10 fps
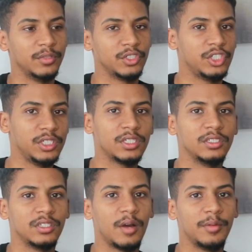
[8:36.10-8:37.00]
she
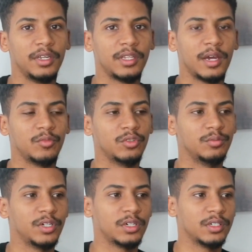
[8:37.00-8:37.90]
could dominate in that
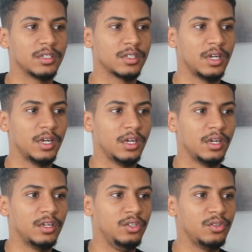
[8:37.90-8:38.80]
mode, because
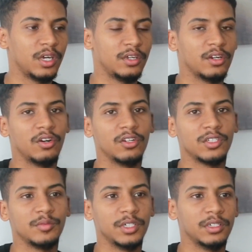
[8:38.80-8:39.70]
you get your
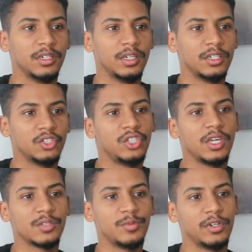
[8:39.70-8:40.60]
ultimate, she
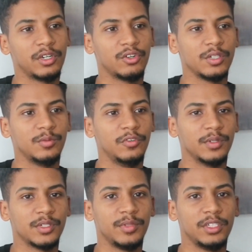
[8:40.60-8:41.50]
gets increased
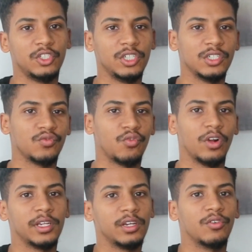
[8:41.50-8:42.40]
movement speed, she's
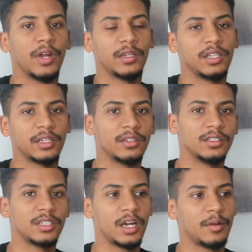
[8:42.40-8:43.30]
running around like the
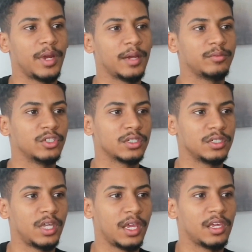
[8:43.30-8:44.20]
entire map
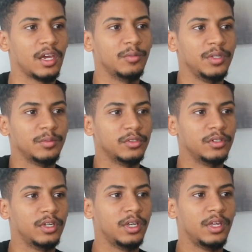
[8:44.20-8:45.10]
just taking out
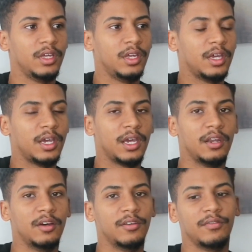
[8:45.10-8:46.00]
people.
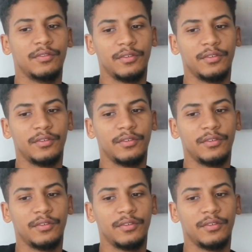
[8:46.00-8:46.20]
And